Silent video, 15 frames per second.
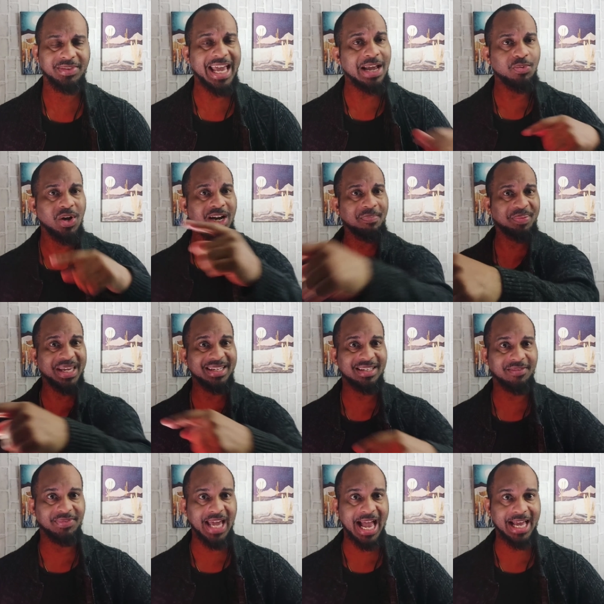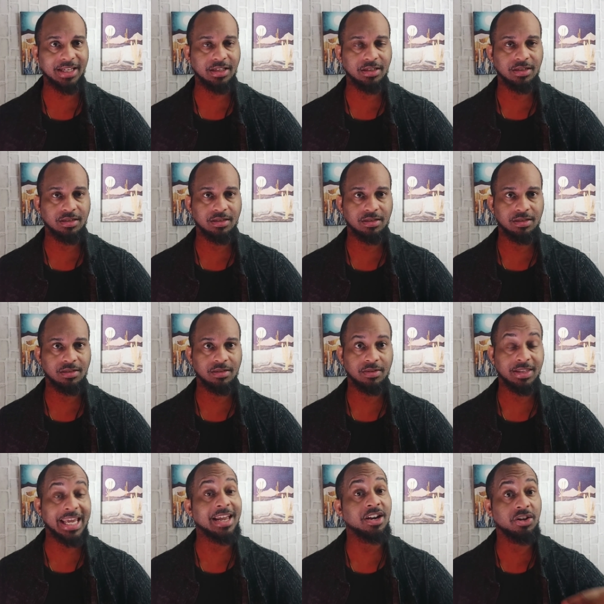They want a piece of that.
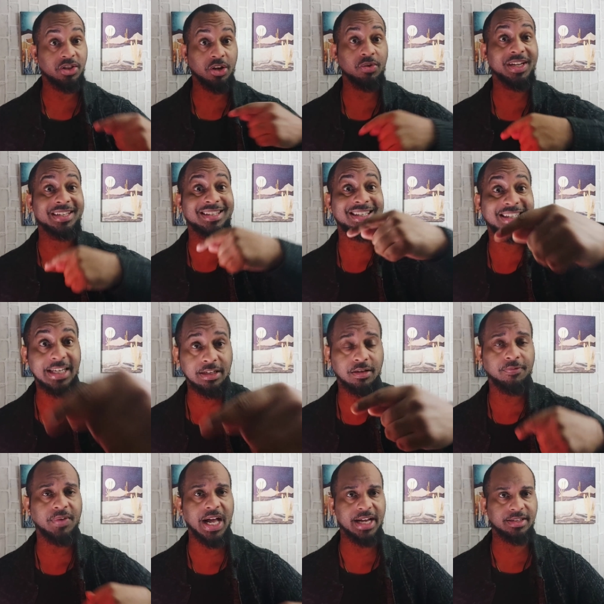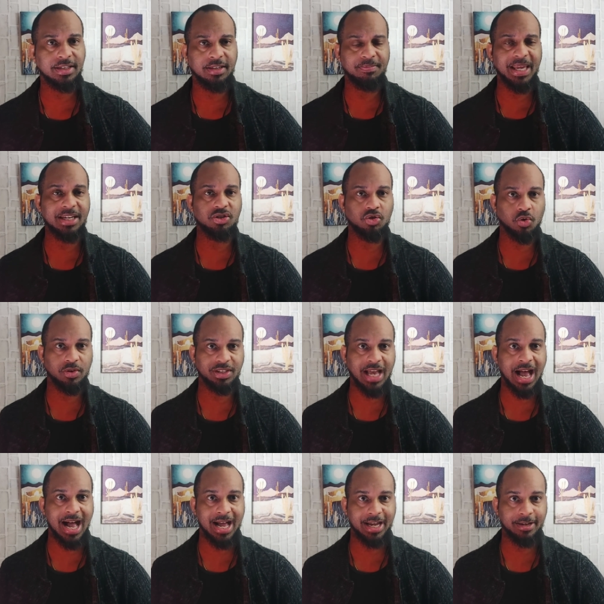They, they're incentivized to make sure it's
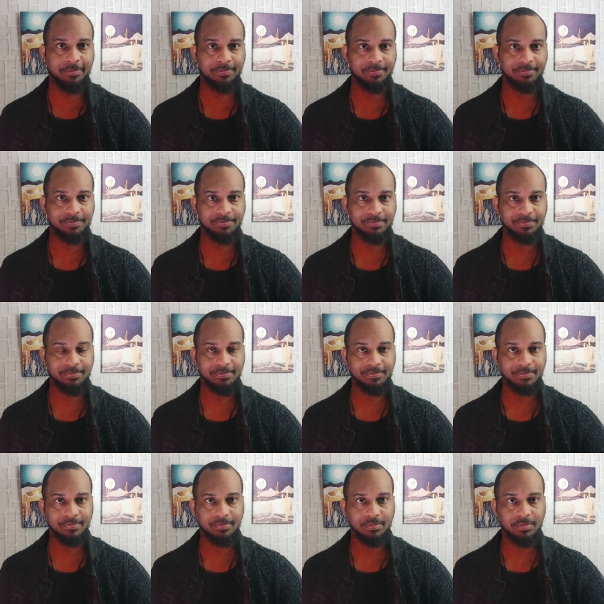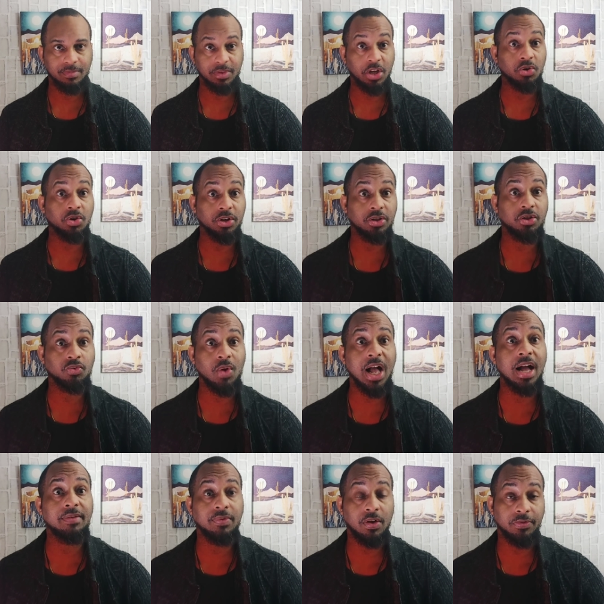high. They're going to
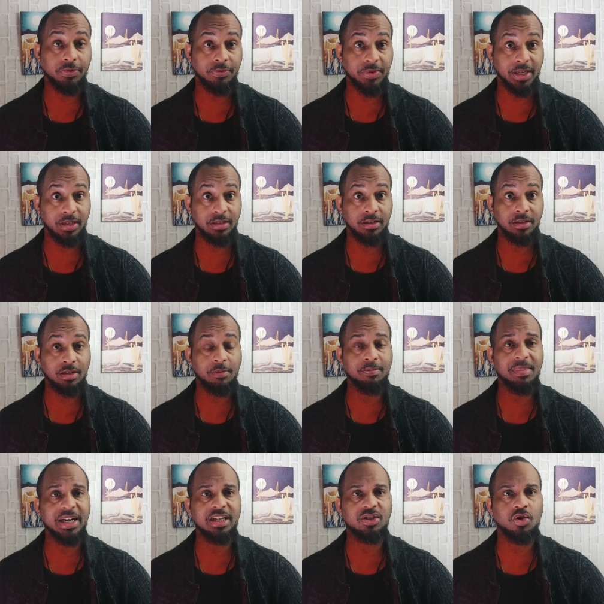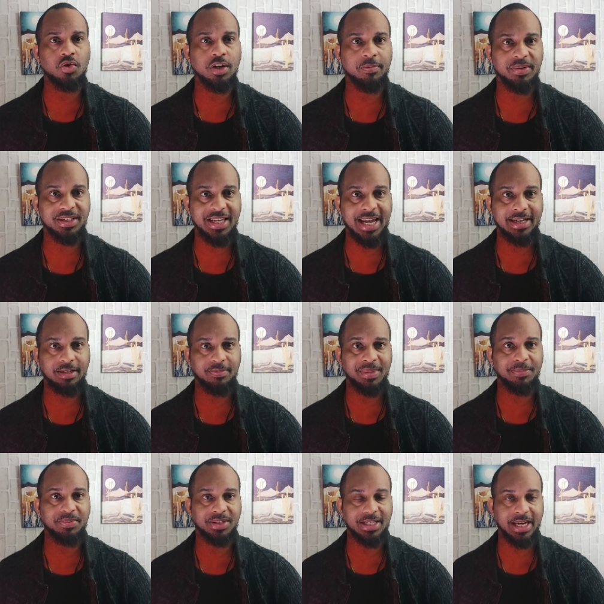thrive off of it. Their money's going to protect,
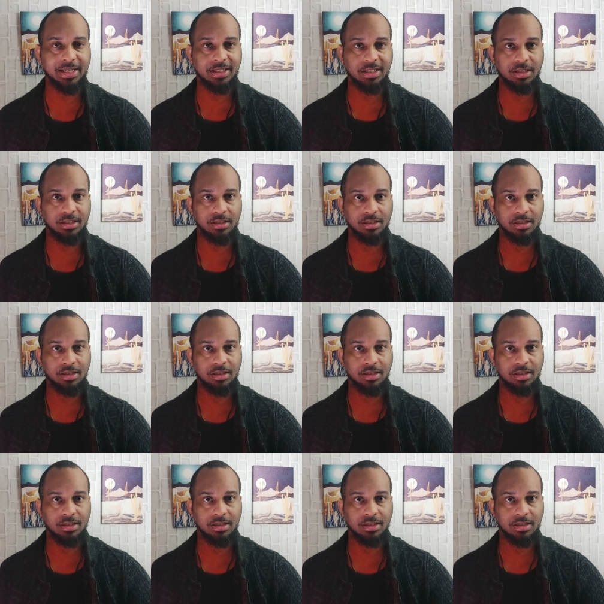be protected.